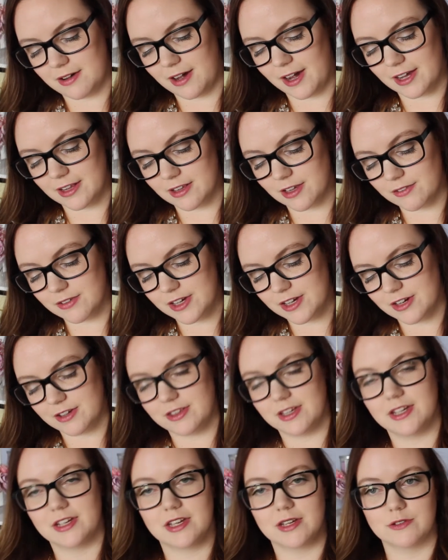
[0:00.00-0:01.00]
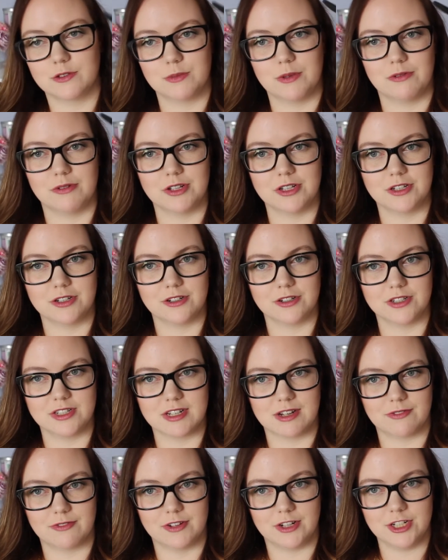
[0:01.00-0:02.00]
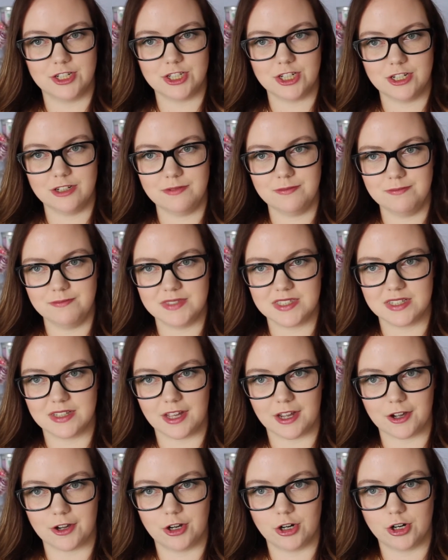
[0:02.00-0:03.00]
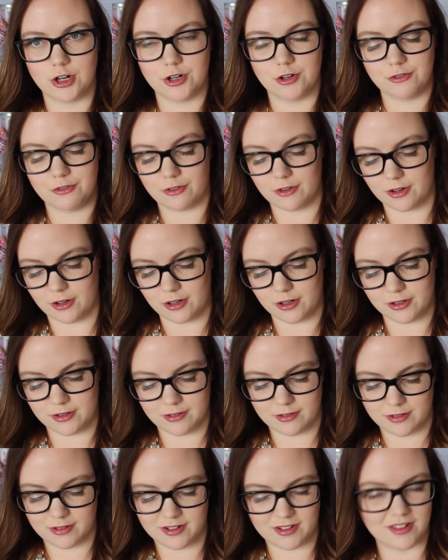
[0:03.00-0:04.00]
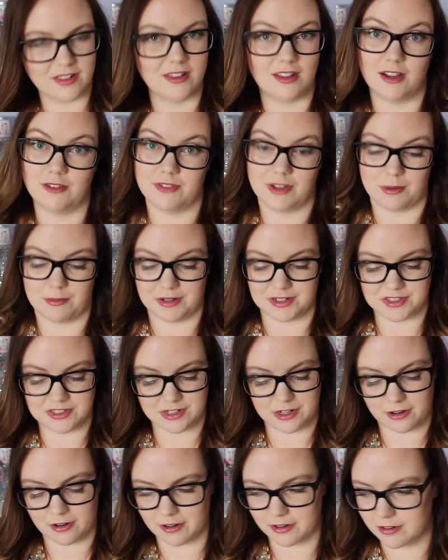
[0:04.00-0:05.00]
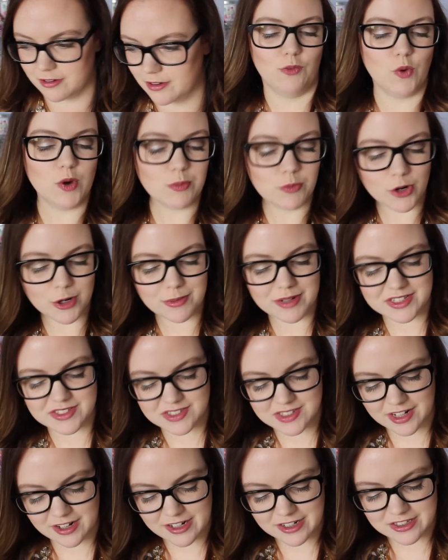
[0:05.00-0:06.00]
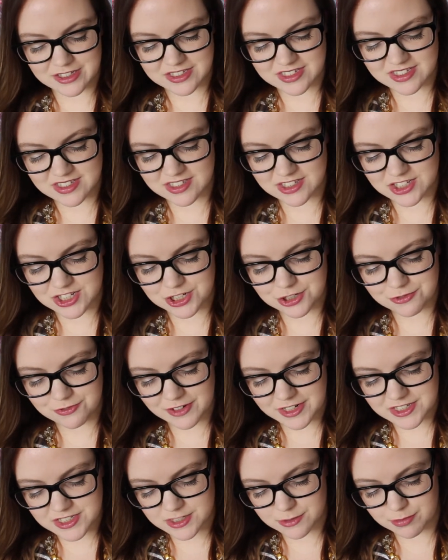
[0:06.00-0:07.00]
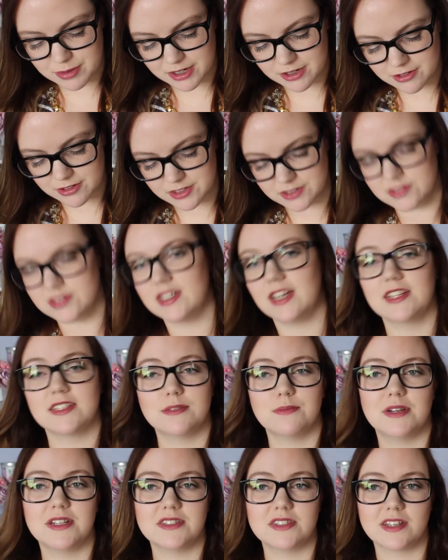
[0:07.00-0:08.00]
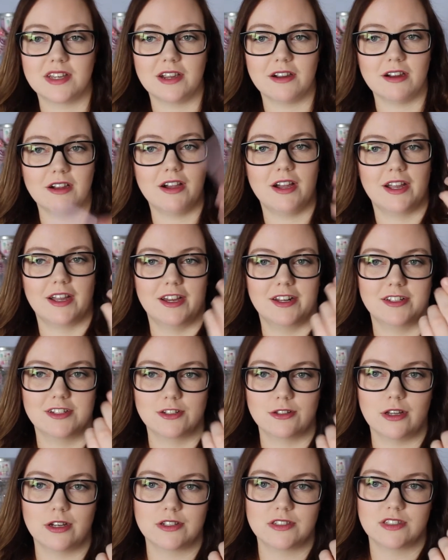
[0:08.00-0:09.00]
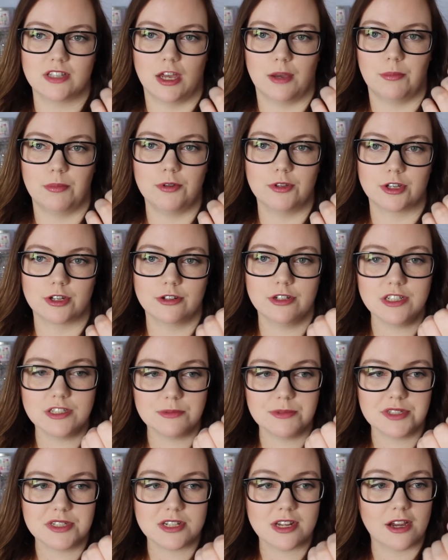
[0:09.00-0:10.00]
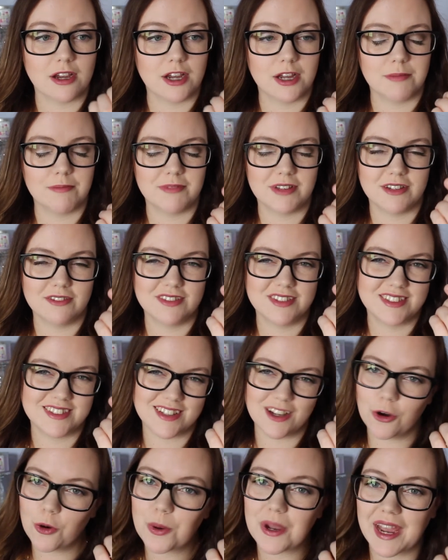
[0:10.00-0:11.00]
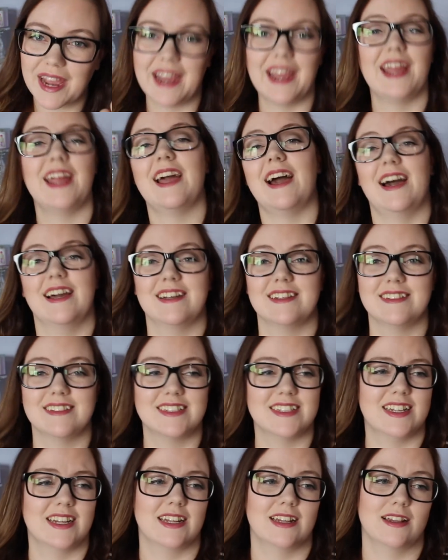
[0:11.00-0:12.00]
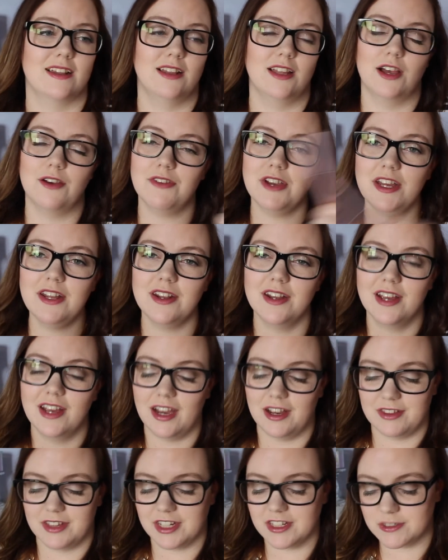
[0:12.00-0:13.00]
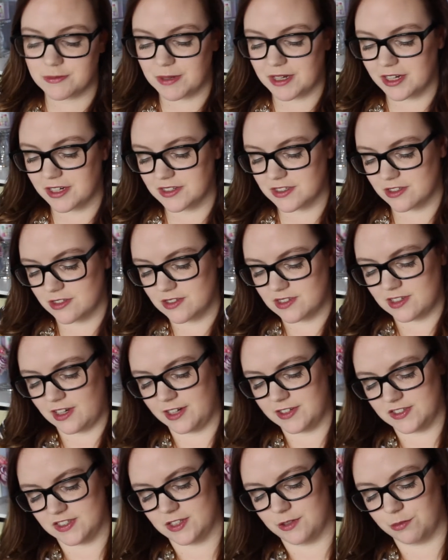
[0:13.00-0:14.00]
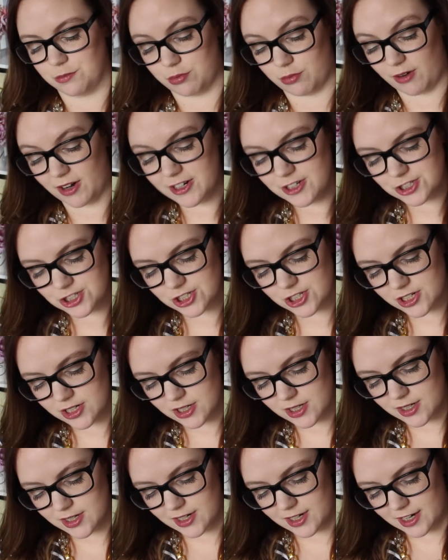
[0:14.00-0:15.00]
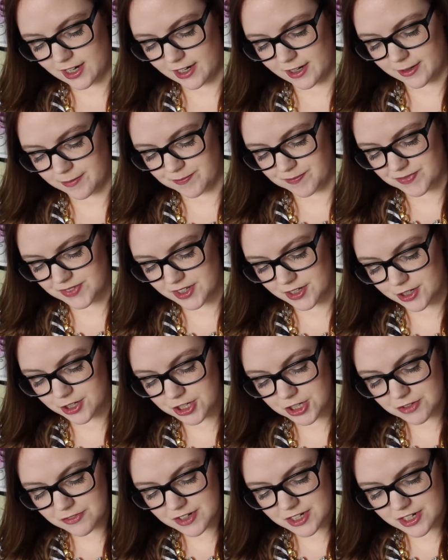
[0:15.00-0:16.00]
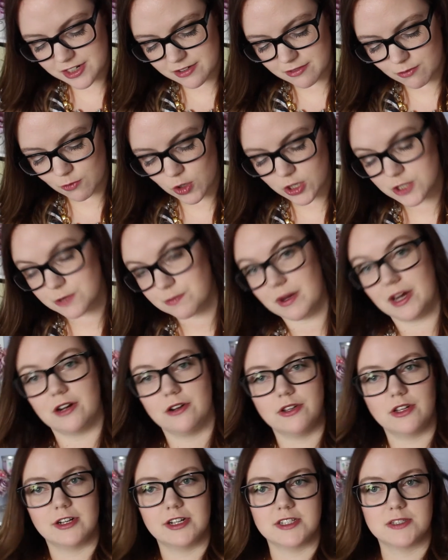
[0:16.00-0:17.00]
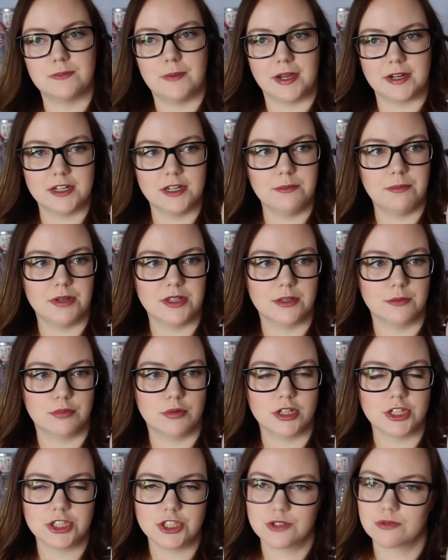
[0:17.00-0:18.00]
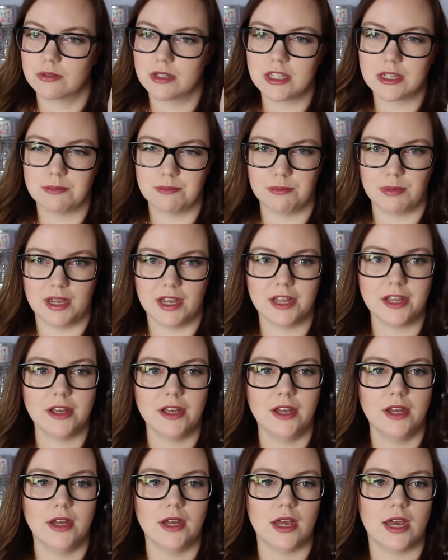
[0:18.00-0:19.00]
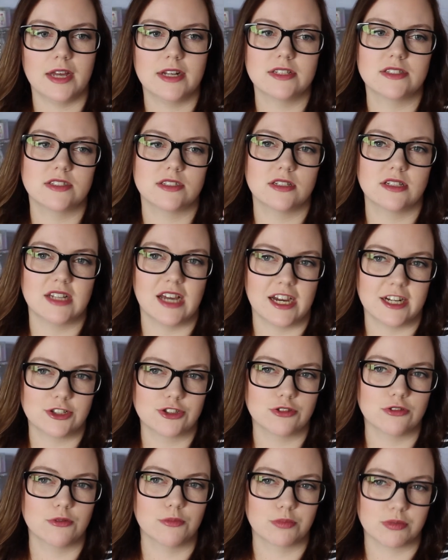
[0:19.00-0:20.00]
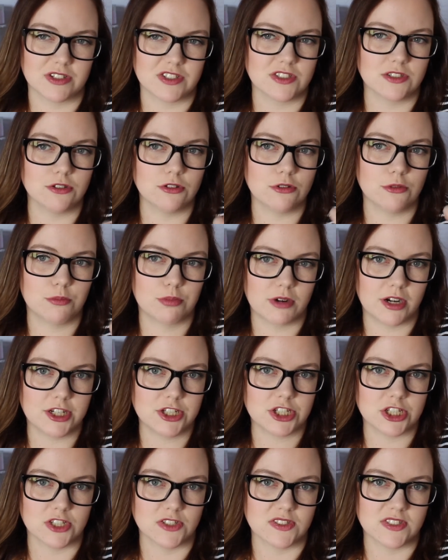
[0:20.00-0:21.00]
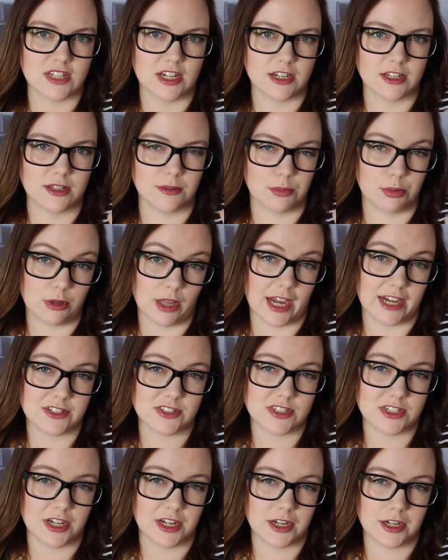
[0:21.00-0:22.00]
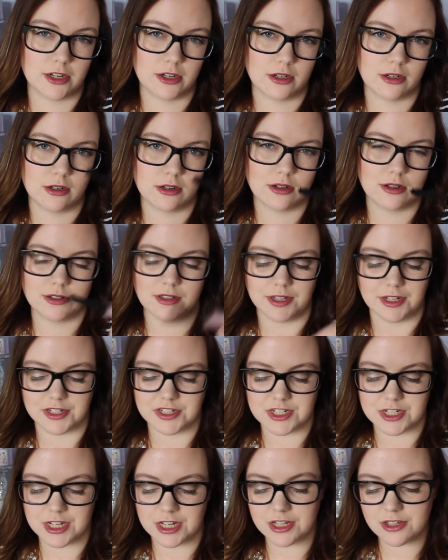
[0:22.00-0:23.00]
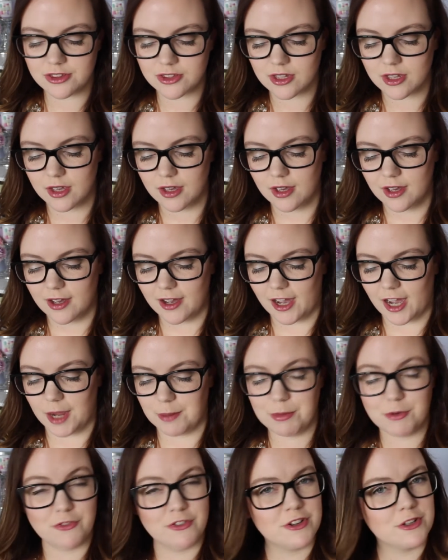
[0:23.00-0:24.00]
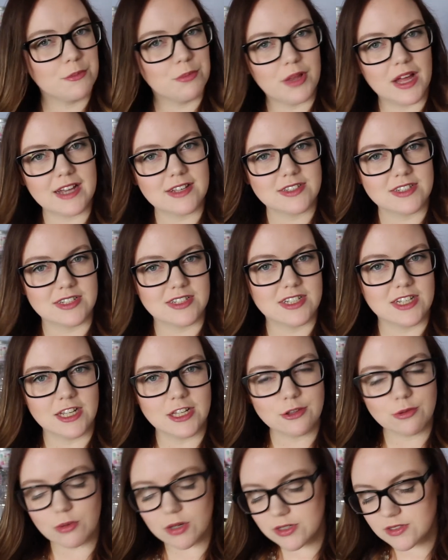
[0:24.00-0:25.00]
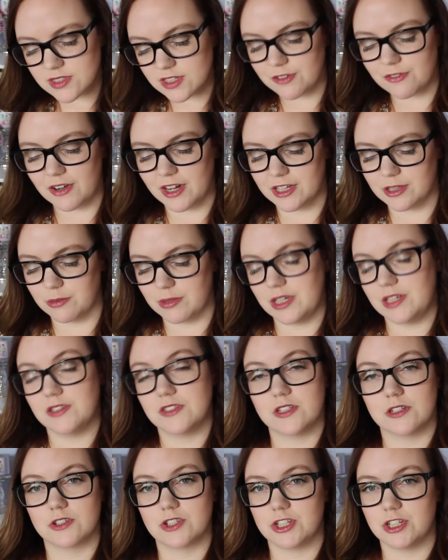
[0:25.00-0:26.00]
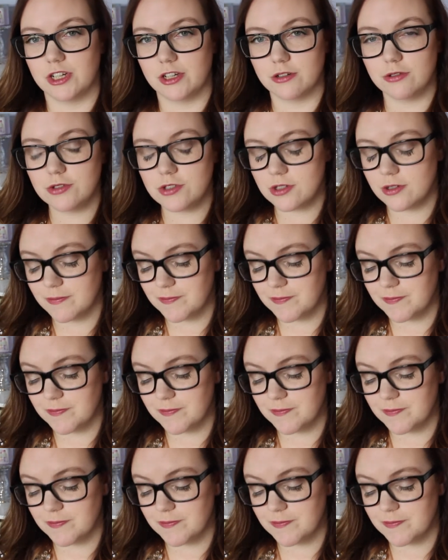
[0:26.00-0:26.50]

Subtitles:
I love it. I think it gives me really good definition. See that curve? Oh, love that mascara. One more mascara. This is the Too Faced Better Than Sex mascara. I got a deluxe sample at Christmas time. It was okay. I didn't love it. I think it's because of the size of the brush. The curve in it worked better than I expected, but the brush is really big and it's the natural bristle brush instead of the plastic teeth. I prefer the plastic teeth ones. I find them easier to use.